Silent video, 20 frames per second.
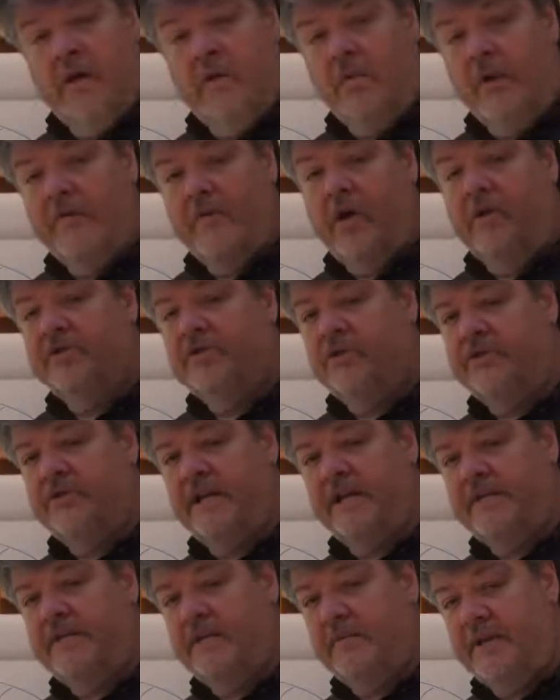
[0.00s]
We've also
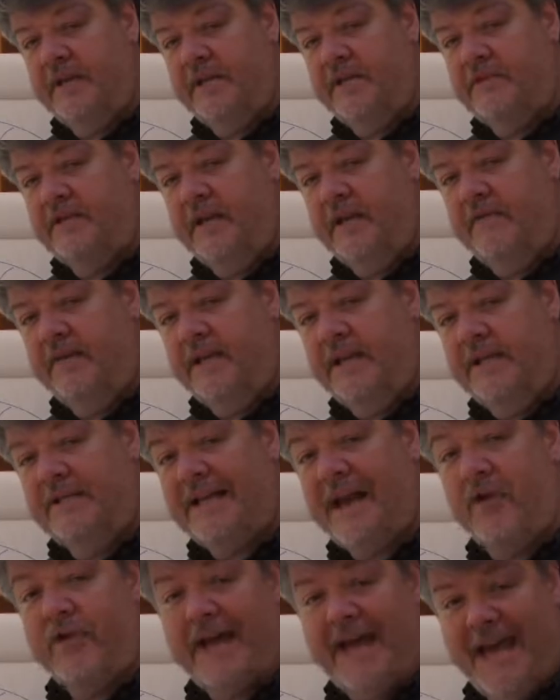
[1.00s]
sent some of these DVDs
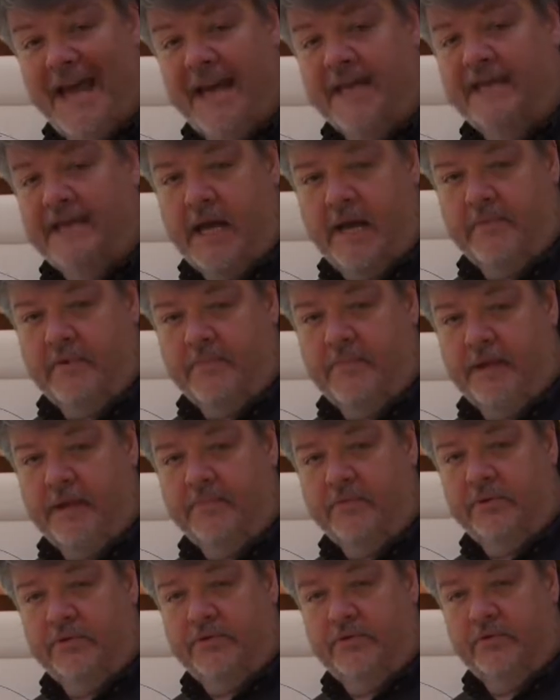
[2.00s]
out ahead of time to
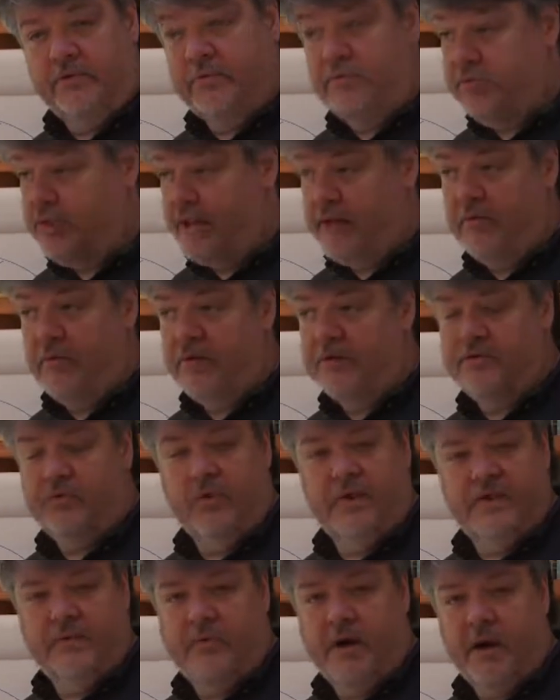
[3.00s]
people to play with, to
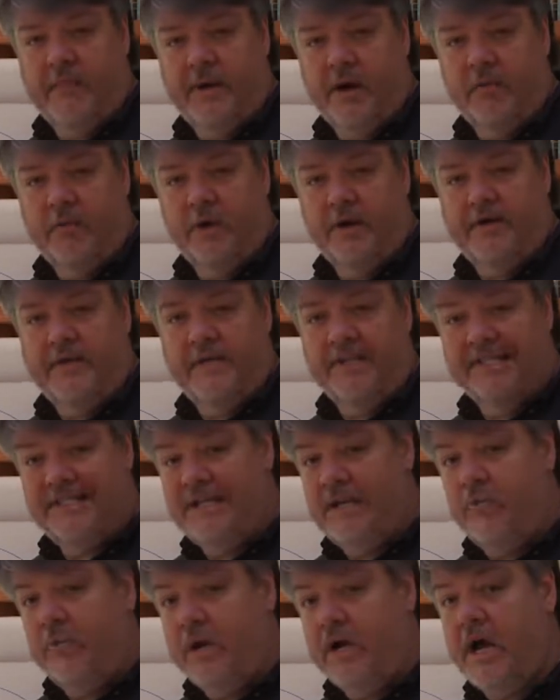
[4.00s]
experiment with, to
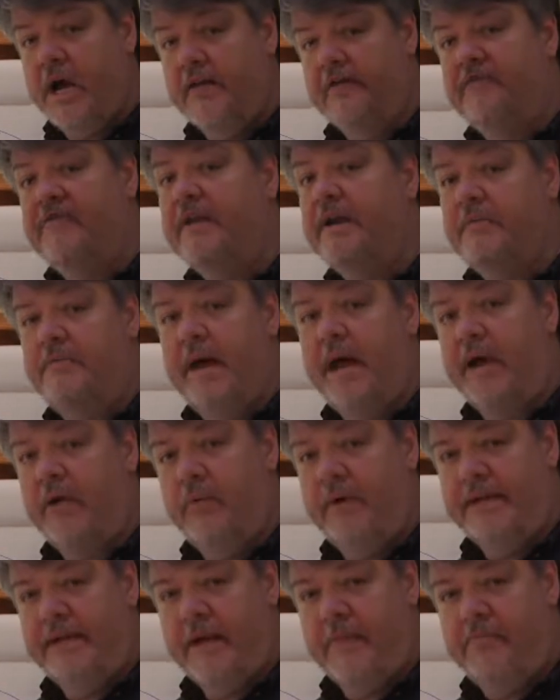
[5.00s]
see what kind of feedback
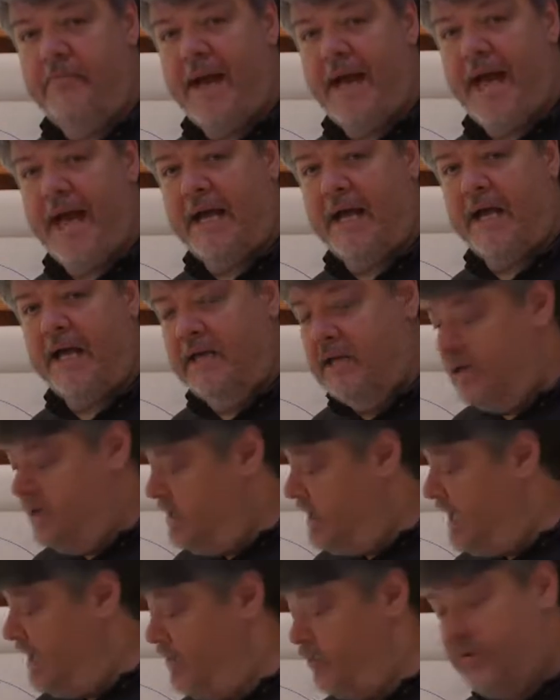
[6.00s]
we'd get back
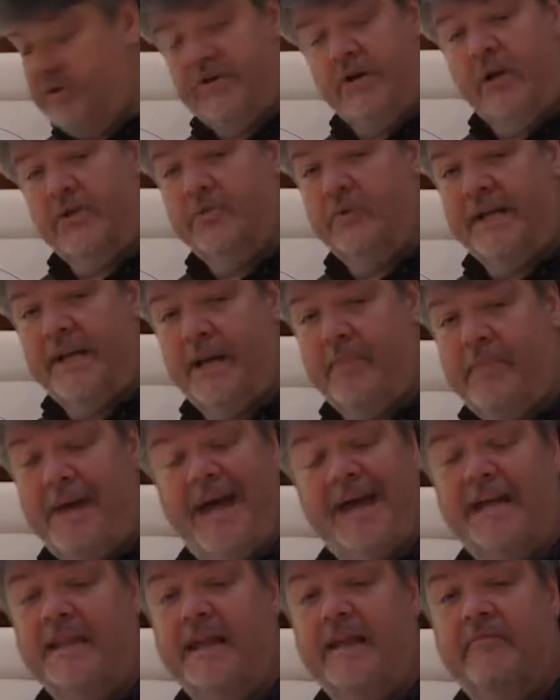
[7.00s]
and the results we'd get
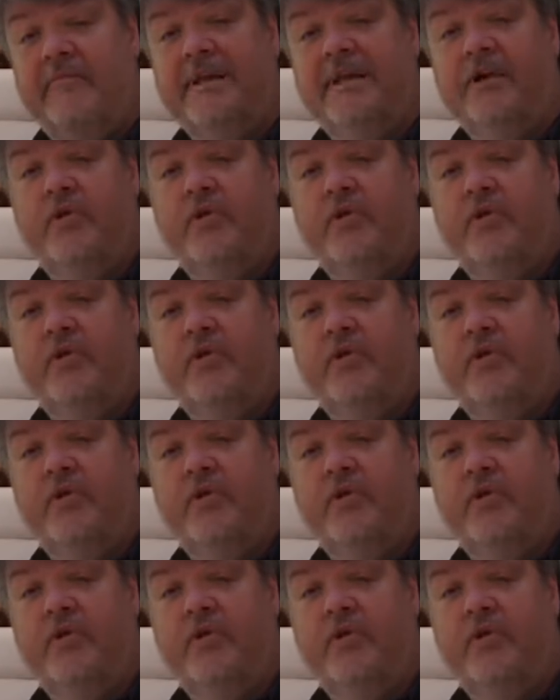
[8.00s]
back, and they have been